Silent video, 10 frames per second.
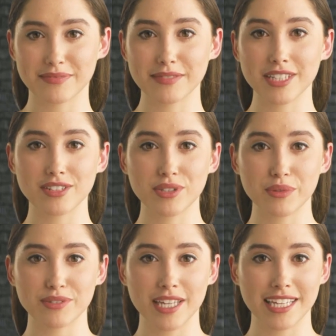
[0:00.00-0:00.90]
You should
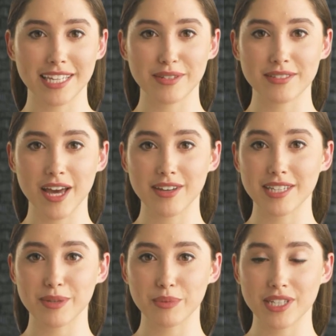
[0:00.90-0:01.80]
also keep your
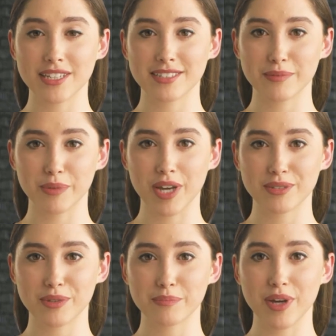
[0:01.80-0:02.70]
target audience in
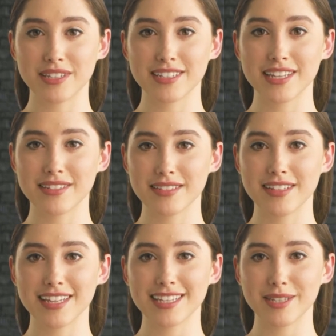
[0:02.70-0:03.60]
mind when writing,
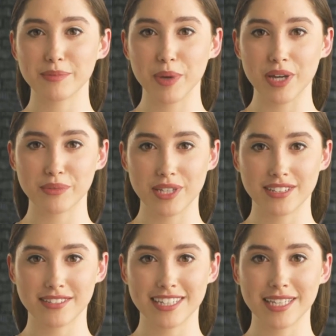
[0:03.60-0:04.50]
using language
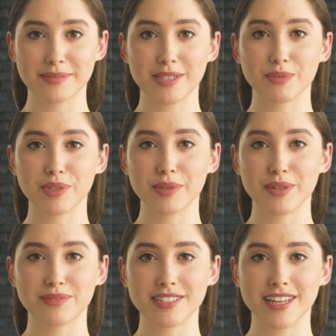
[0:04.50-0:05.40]
and themes that will
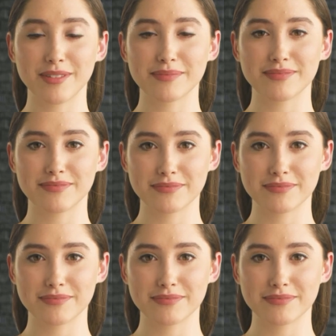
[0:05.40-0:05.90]
appeal to them.